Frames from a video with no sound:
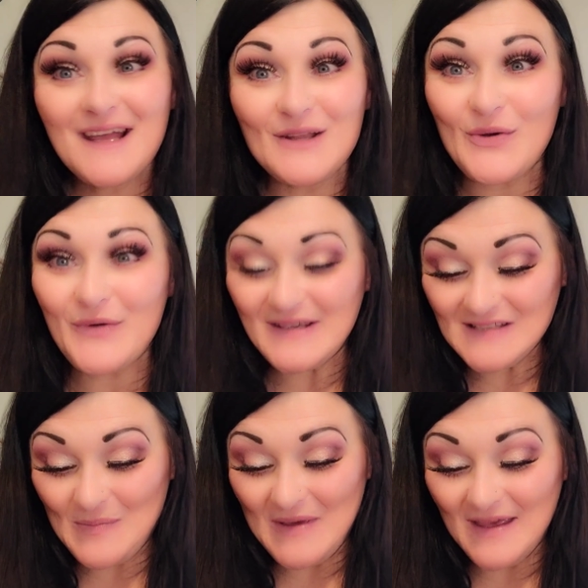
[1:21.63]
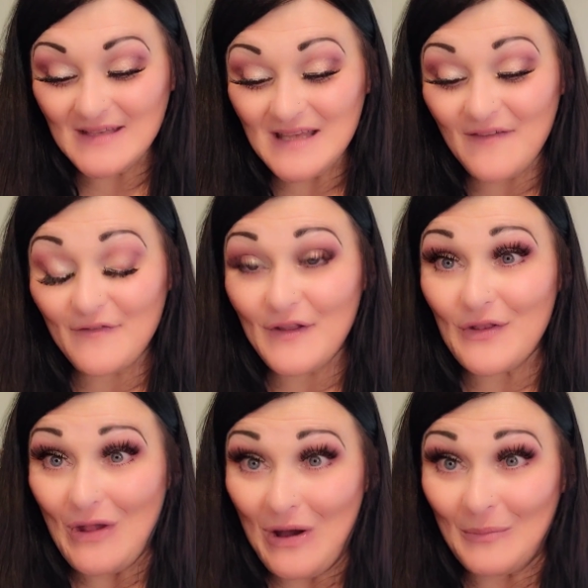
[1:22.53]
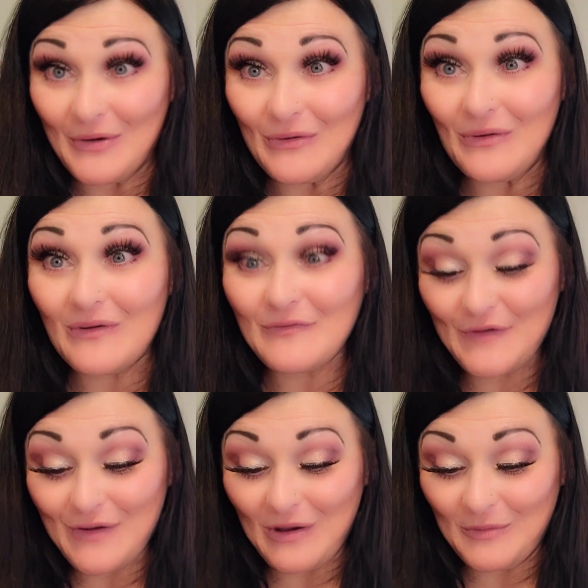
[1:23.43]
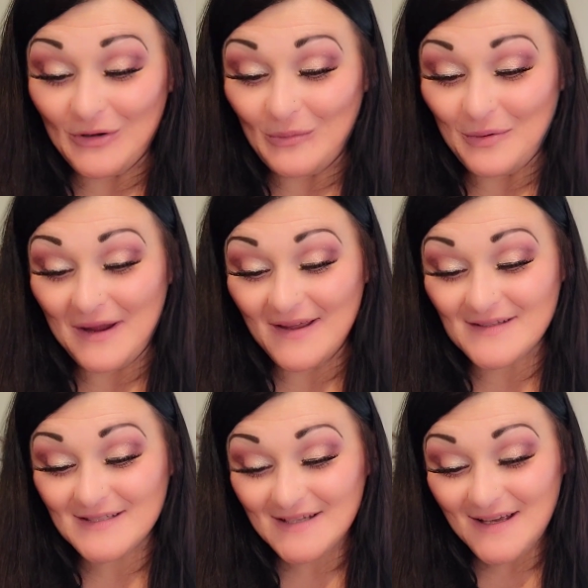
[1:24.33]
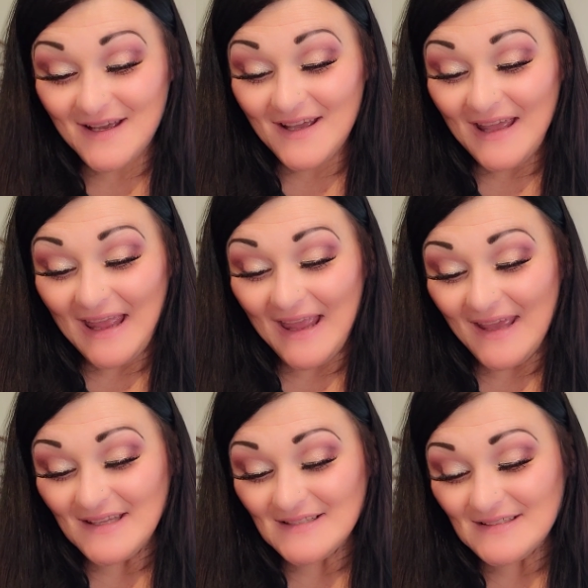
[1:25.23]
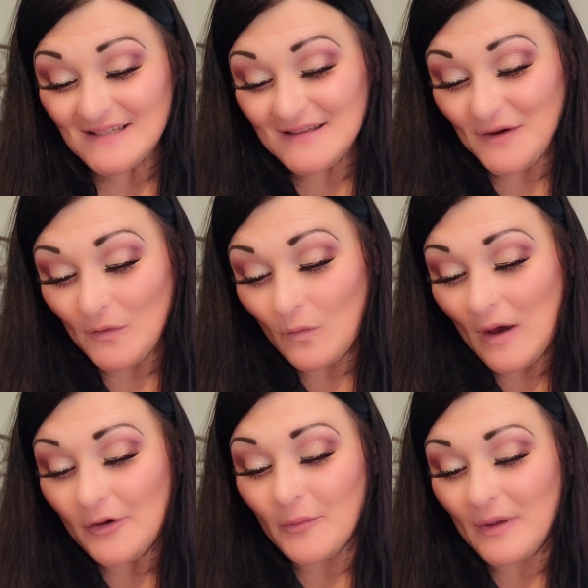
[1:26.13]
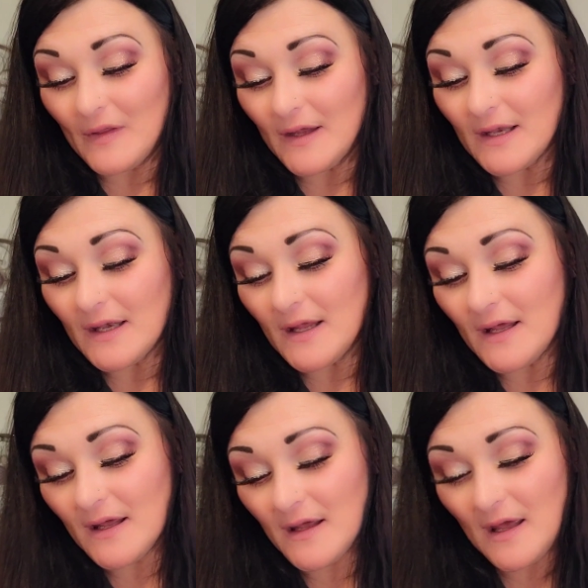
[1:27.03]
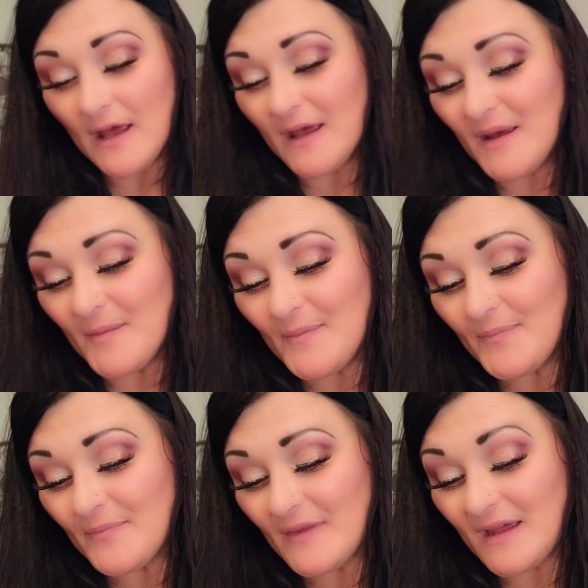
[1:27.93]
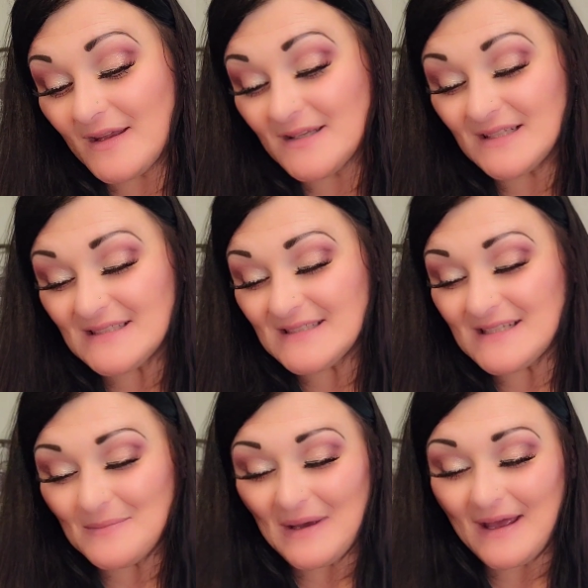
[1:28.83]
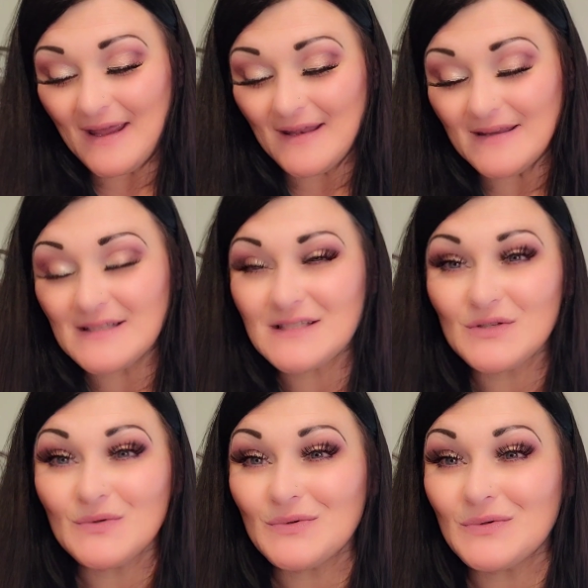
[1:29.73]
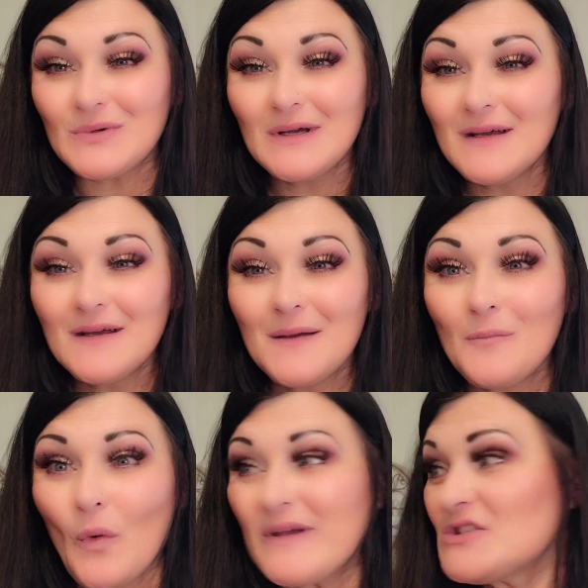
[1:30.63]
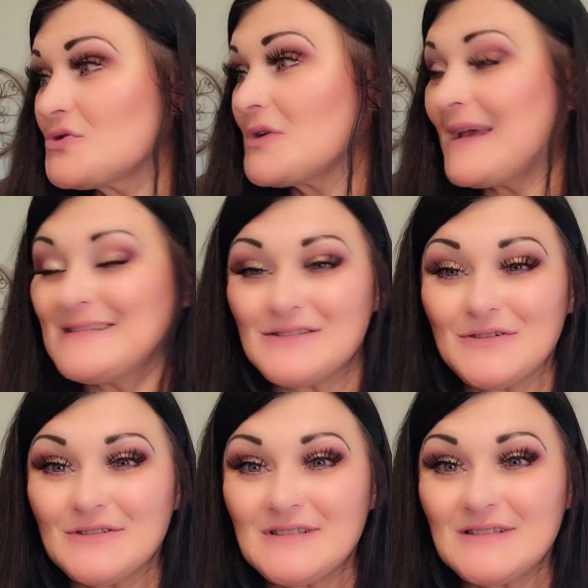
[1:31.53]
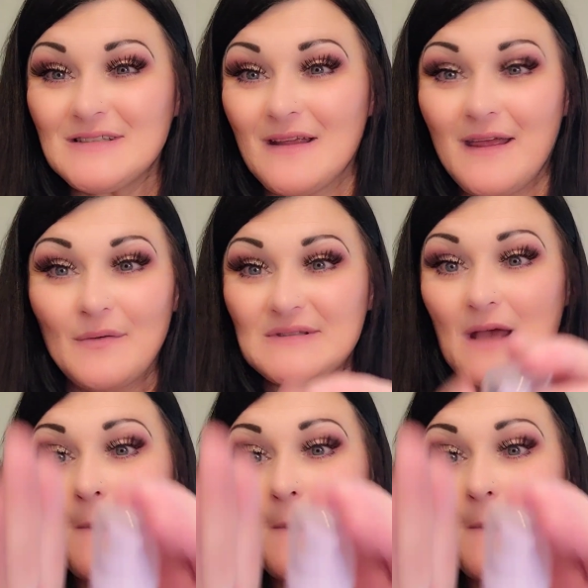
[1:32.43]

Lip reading: Glow Recipe is a phenomenal, phenomenal brand. And their watermelon, niacinamide, the dew, moisturizers, it was